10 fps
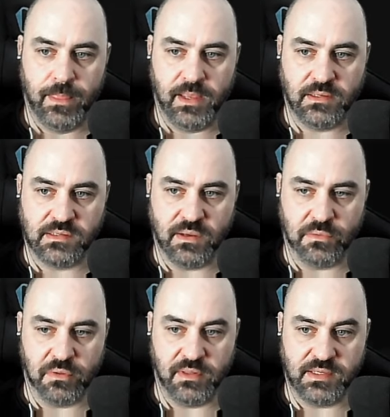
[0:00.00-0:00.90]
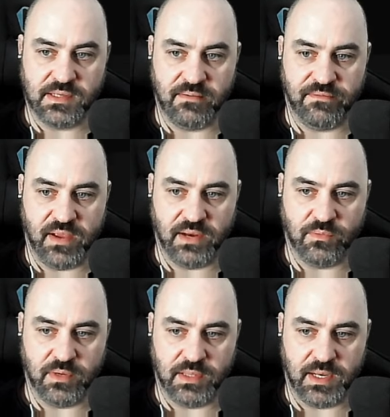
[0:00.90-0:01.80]
Just go through the list and find
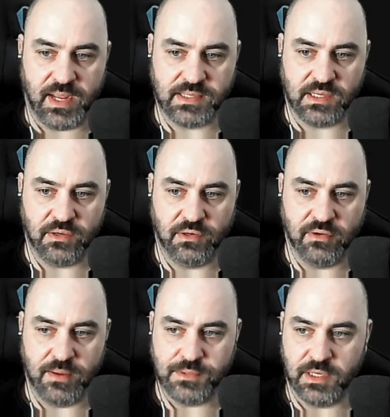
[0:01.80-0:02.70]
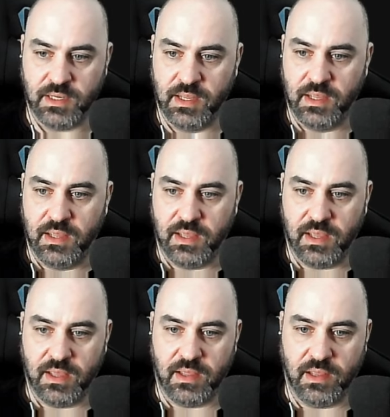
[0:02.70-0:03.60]
one that has a good corruption.
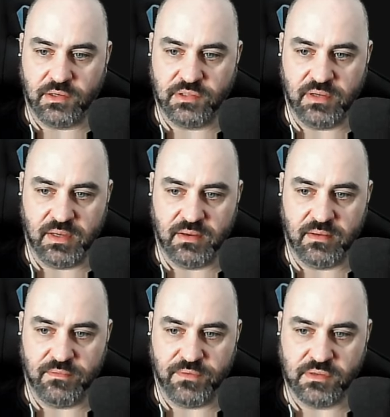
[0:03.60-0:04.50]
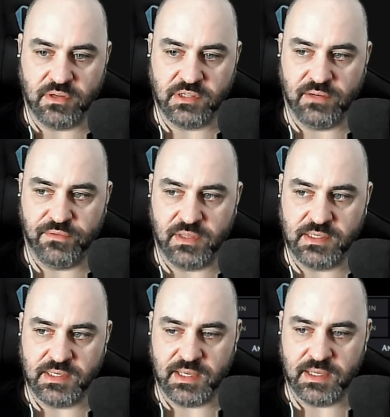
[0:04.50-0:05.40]
A trick for searching for
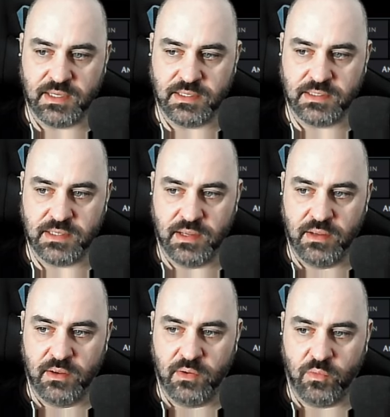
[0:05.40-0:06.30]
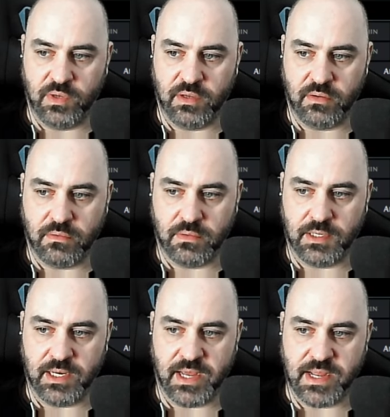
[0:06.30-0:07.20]
this is we go
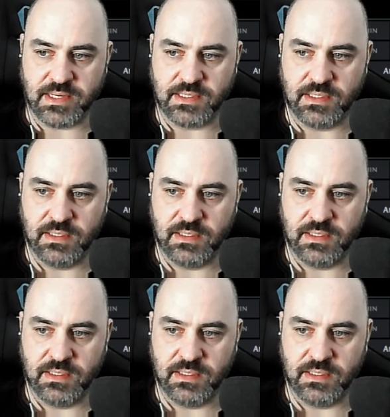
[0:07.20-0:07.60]
not